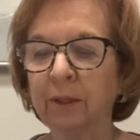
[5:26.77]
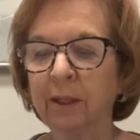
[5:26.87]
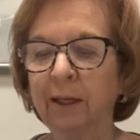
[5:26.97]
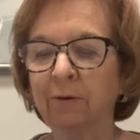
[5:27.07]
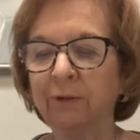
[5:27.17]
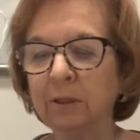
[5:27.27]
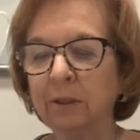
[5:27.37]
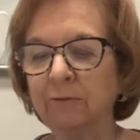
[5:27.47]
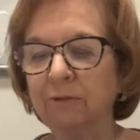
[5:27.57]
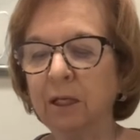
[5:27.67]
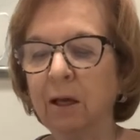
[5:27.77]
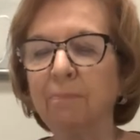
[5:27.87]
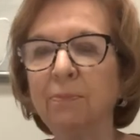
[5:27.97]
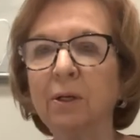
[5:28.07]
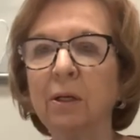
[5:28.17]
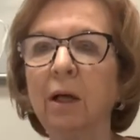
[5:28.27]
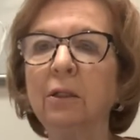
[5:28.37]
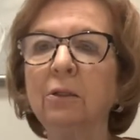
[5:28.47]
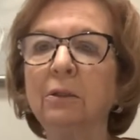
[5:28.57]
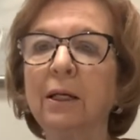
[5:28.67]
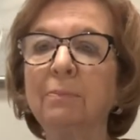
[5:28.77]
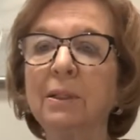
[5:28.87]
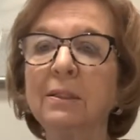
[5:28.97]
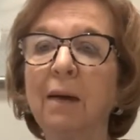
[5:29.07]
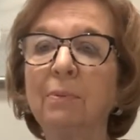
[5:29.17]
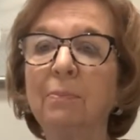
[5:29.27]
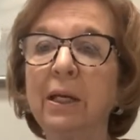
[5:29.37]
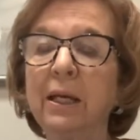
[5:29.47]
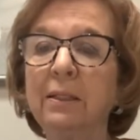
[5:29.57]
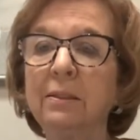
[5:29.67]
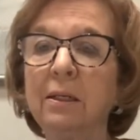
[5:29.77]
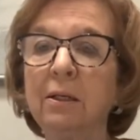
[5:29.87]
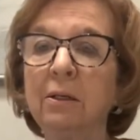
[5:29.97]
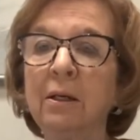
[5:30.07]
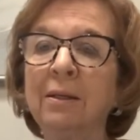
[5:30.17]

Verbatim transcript: Now, if it's lifting up the color, like my top of my head is here,